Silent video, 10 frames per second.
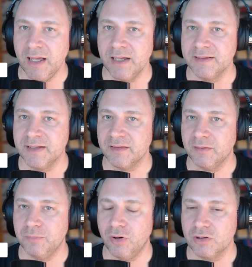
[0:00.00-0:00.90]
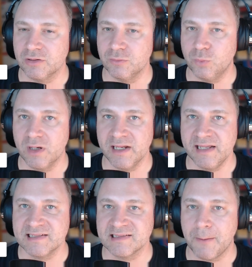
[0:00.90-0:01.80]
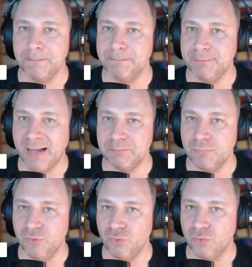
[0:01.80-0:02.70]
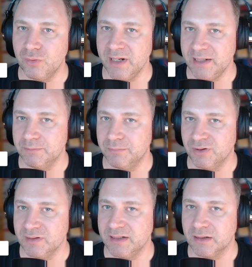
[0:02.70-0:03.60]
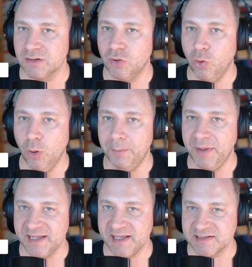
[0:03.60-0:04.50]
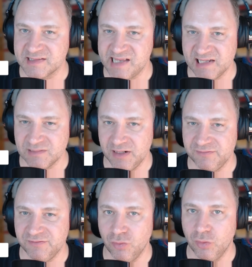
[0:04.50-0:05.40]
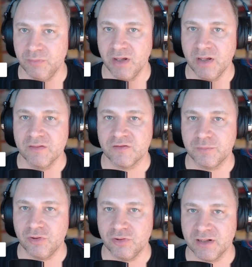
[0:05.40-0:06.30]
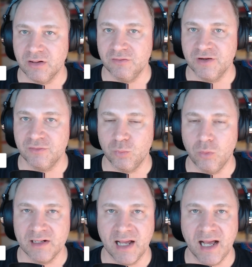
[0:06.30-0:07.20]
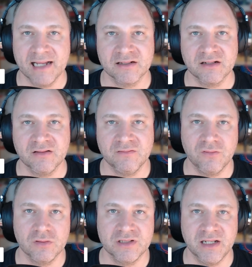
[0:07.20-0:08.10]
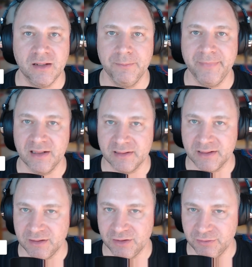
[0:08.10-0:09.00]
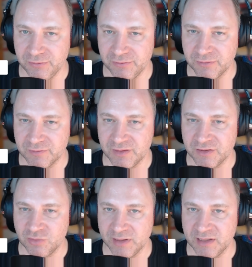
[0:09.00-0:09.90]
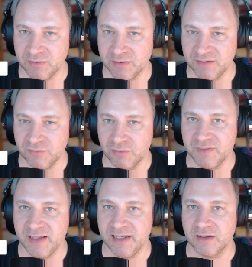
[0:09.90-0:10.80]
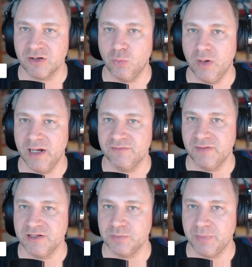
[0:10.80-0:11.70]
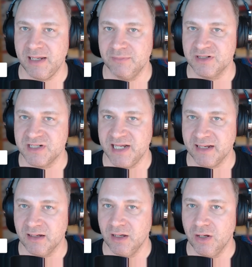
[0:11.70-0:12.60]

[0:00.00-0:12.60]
Another important one is Mambu in Berlin, a core banking SaaS platform supporting over 114 million users. In 2024, they acquired French payment tech